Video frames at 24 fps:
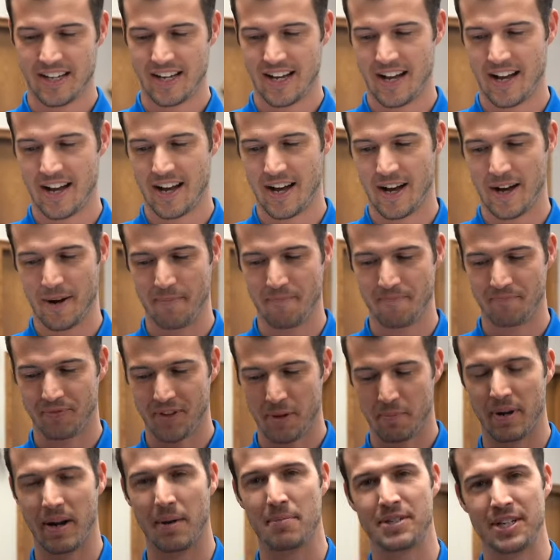
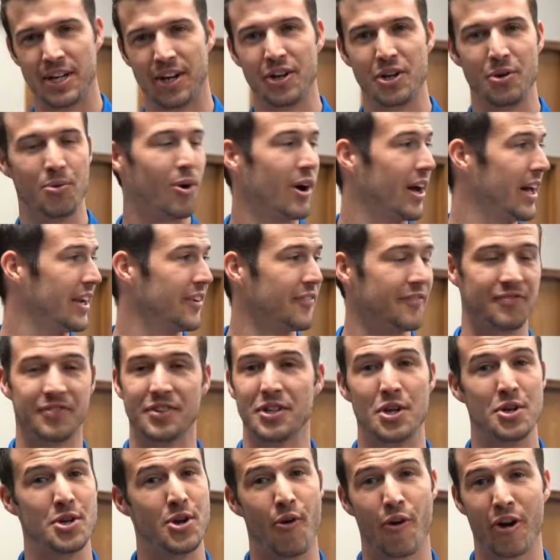but I'll tell you what,
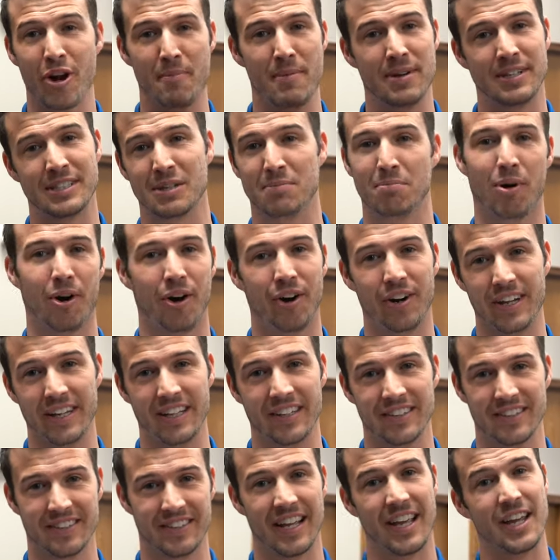you don't want to miss the party.
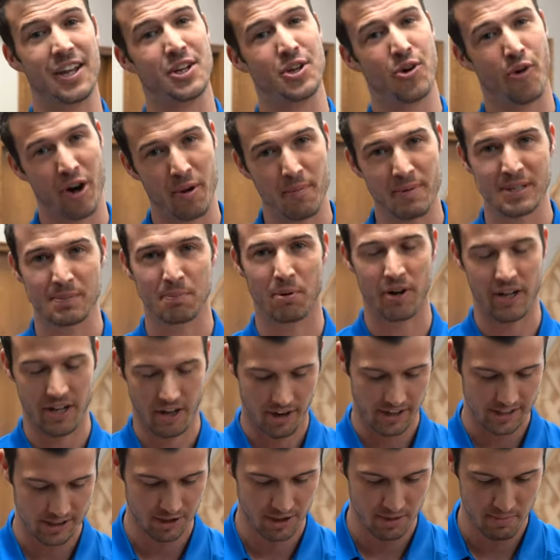Okay, you don't want to miss the party. All
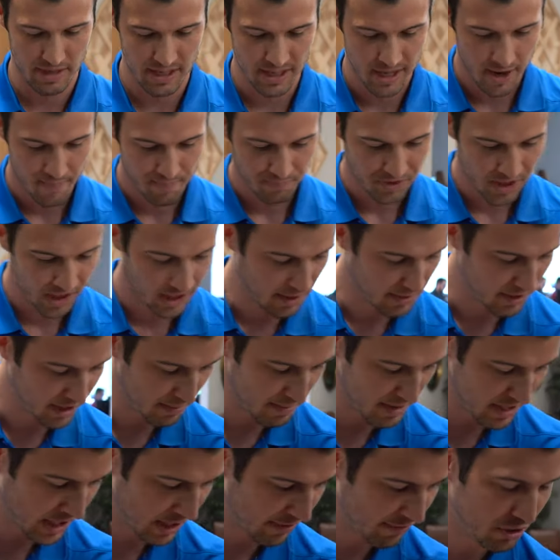right, so let me
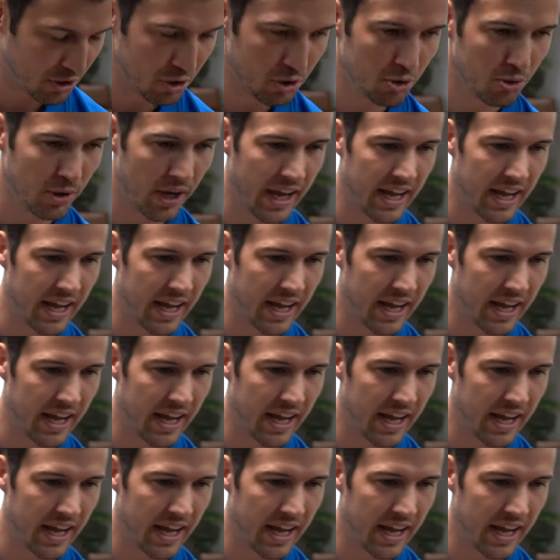give you